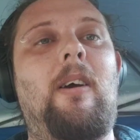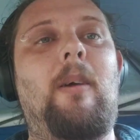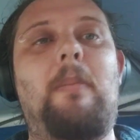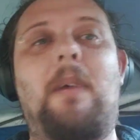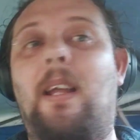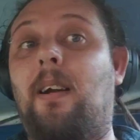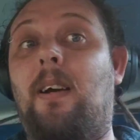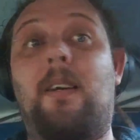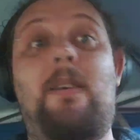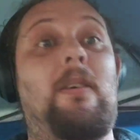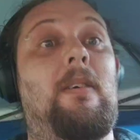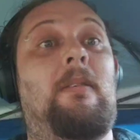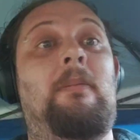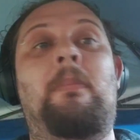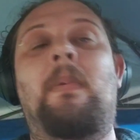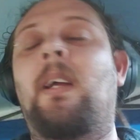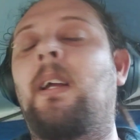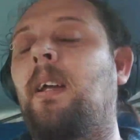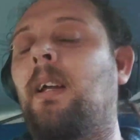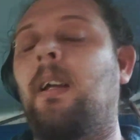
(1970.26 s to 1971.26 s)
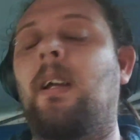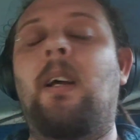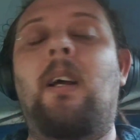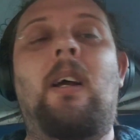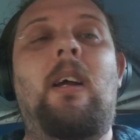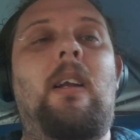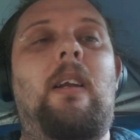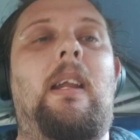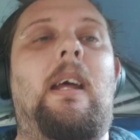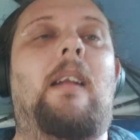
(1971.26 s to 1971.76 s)
home, and I do.
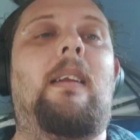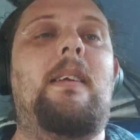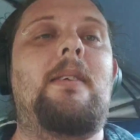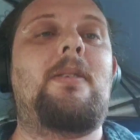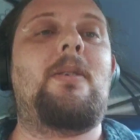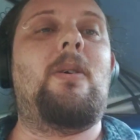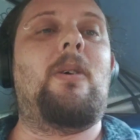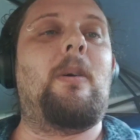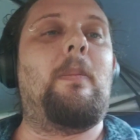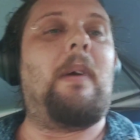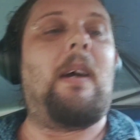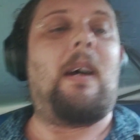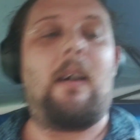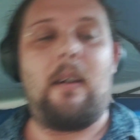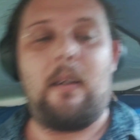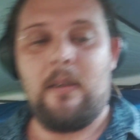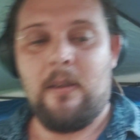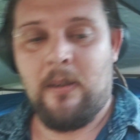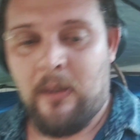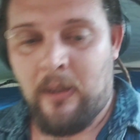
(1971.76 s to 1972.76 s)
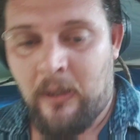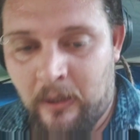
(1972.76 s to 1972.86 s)
Now let's talk about,